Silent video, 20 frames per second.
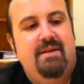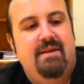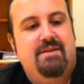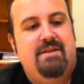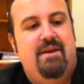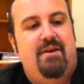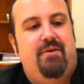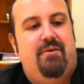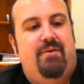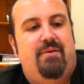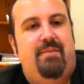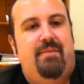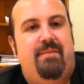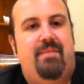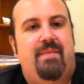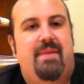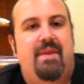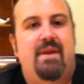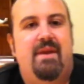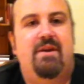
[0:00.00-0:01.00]
So
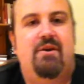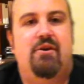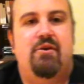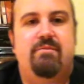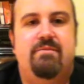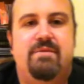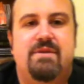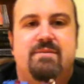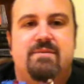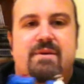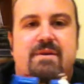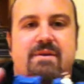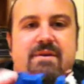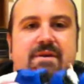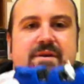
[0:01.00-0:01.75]
he comes with